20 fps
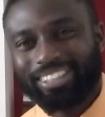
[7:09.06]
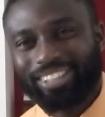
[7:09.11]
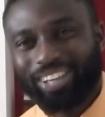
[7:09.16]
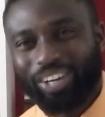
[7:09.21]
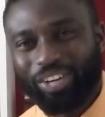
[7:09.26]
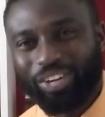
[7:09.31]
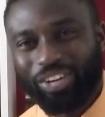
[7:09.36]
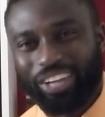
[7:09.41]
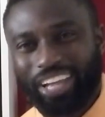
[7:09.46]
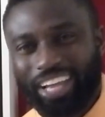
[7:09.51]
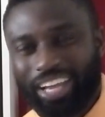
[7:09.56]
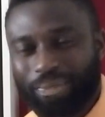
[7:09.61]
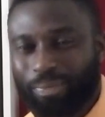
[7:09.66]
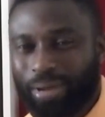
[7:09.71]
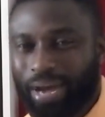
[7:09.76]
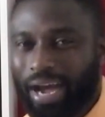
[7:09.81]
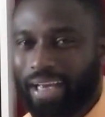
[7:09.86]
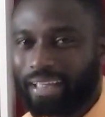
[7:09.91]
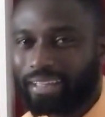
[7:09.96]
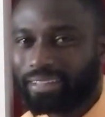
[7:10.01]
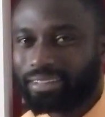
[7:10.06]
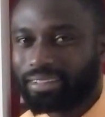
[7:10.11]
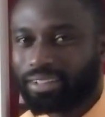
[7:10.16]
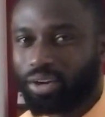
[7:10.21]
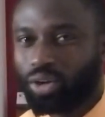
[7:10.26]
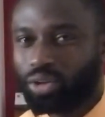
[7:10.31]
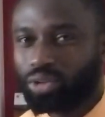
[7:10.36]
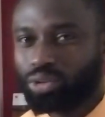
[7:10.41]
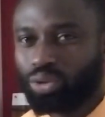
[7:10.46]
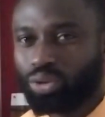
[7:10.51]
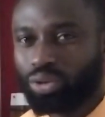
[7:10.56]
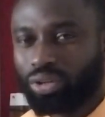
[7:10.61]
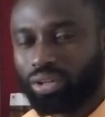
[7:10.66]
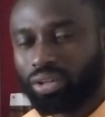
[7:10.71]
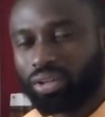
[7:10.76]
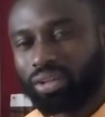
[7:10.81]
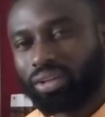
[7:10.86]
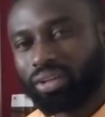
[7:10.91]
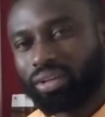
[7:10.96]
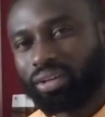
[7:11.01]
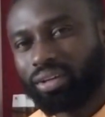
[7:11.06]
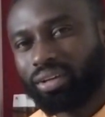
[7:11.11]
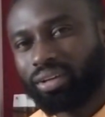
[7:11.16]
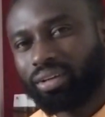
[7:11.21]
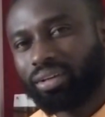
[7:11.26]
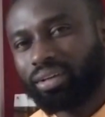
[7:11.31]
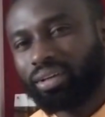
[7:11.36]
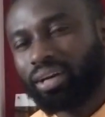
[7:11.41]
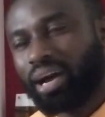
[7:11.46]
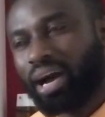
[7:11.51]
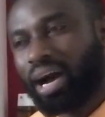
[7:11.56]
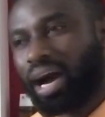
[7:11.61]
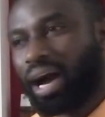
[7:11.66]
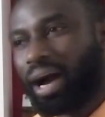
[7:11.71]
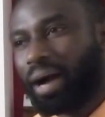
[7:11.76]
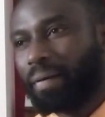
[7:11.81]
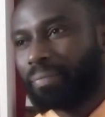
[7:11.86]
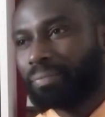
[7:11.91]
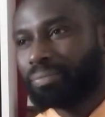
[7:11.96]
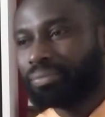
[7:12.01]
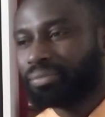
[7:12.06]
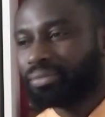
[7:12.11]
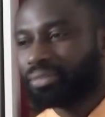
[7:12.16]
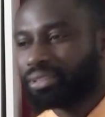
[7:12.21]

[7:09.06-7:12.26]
it's not unique, but it's also um